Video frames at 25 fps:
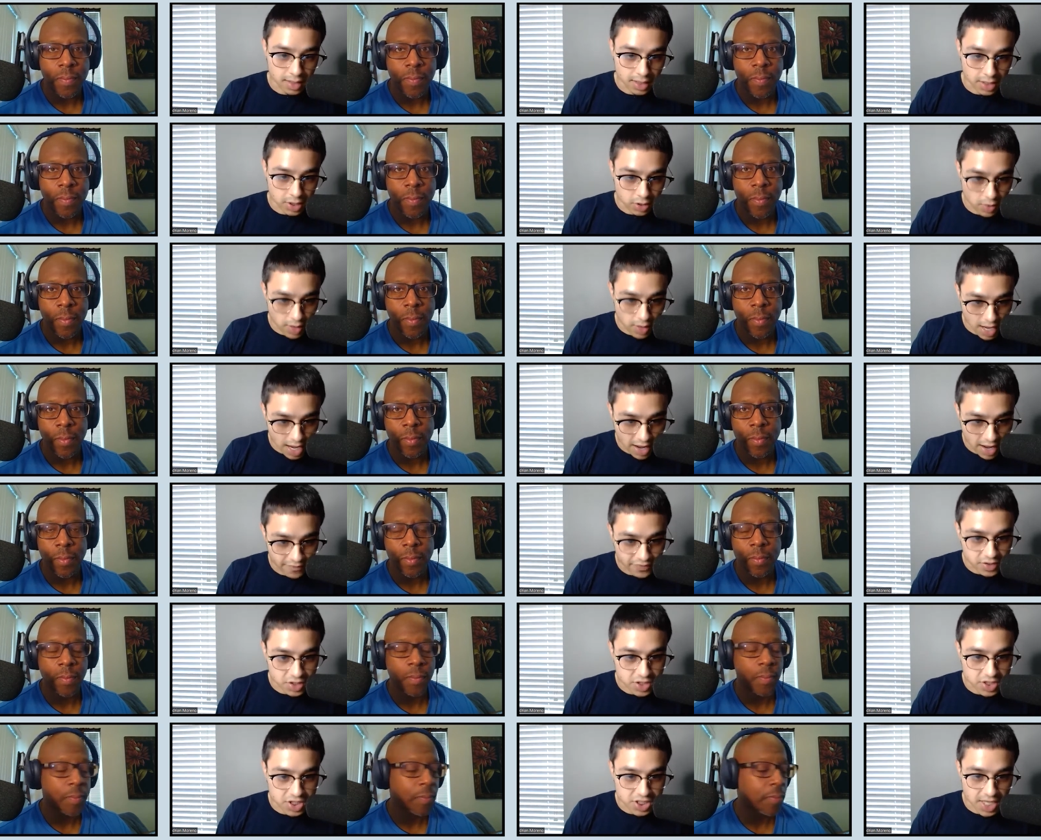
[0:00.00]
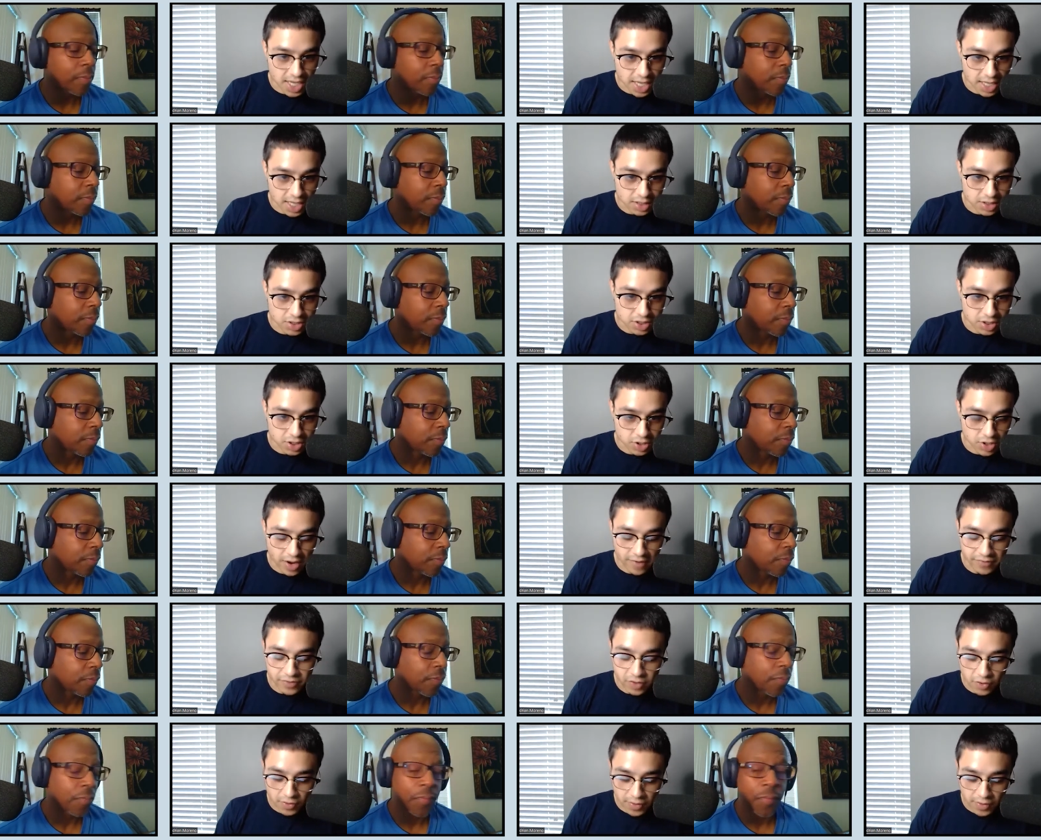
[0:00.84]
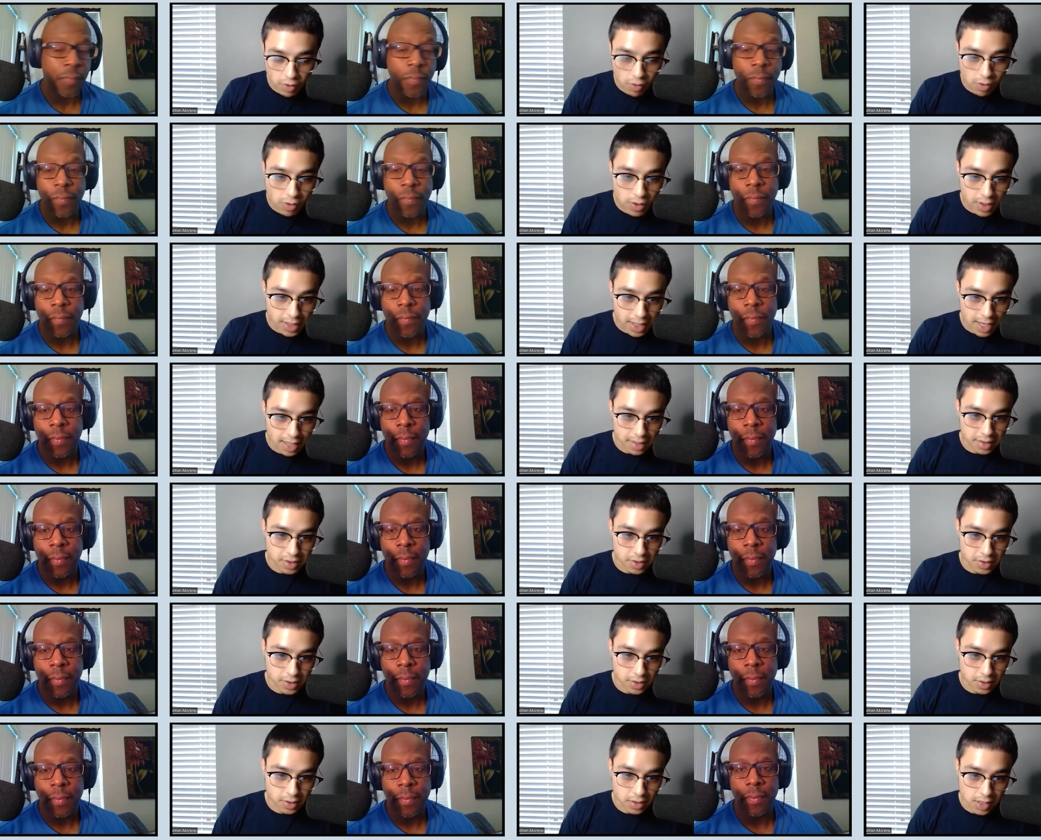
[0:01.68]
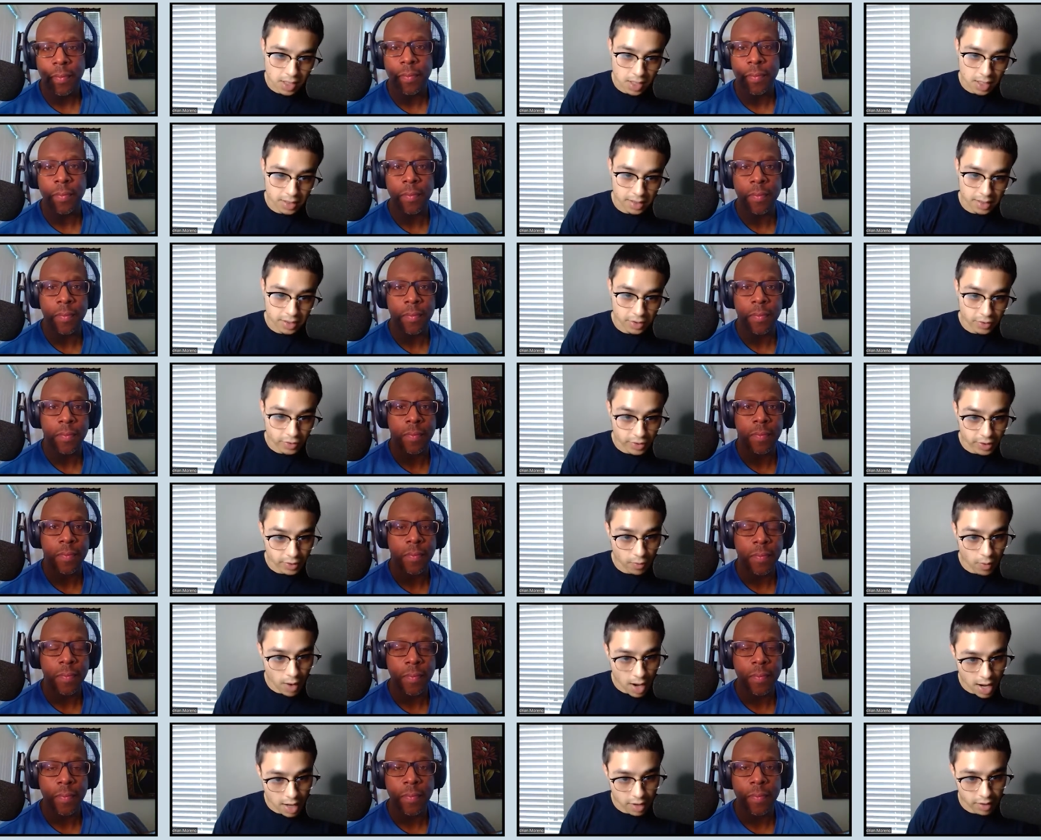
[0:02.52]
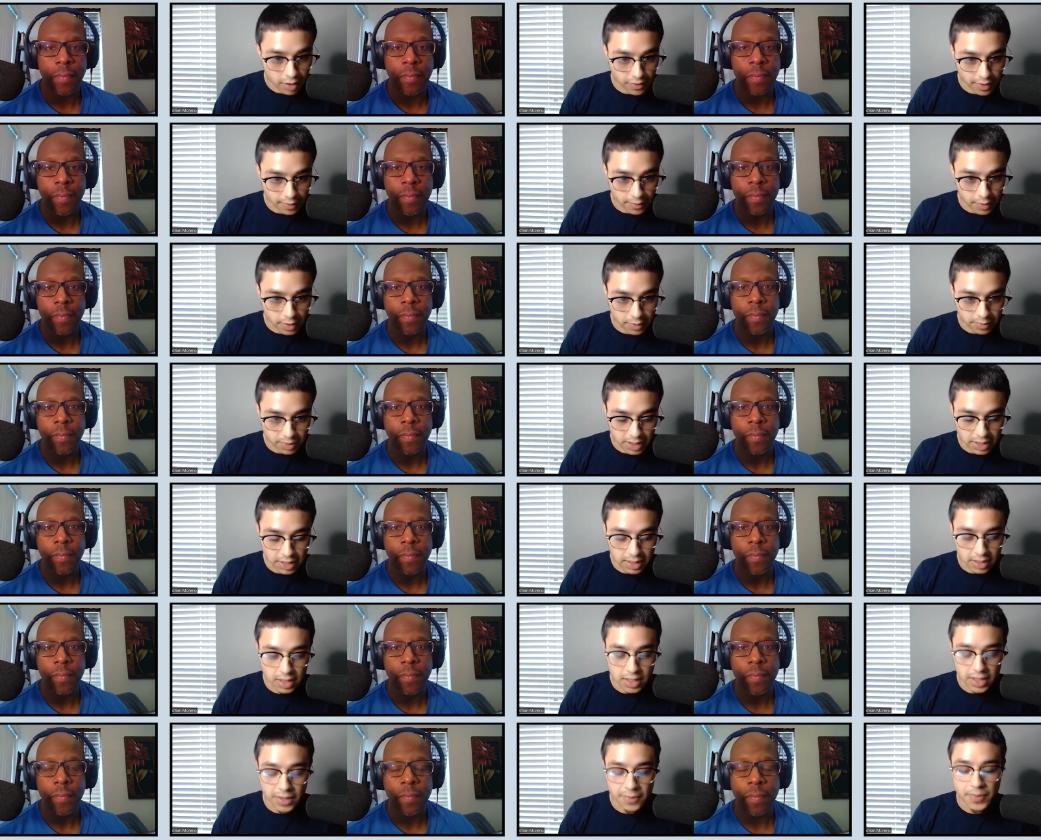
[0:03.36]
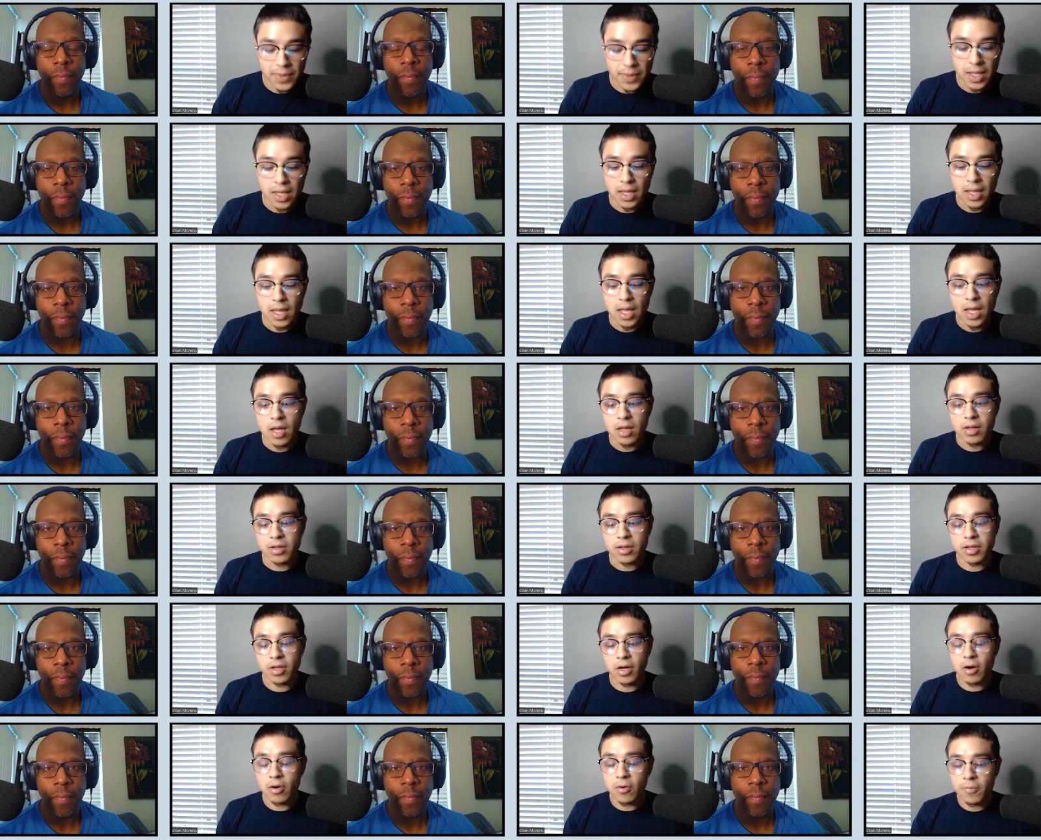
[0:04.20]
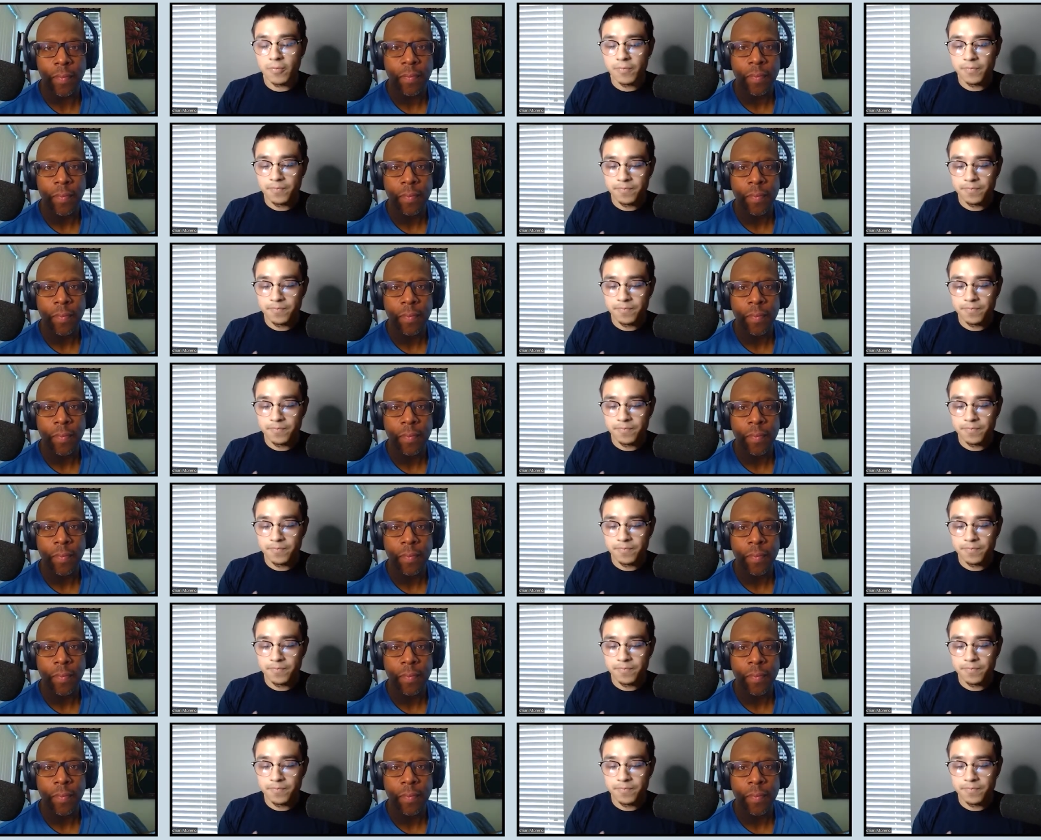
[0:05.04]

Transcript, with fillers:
Speaker 1: Like you have to change, you have to reorganize your neurons and rewire them completely. So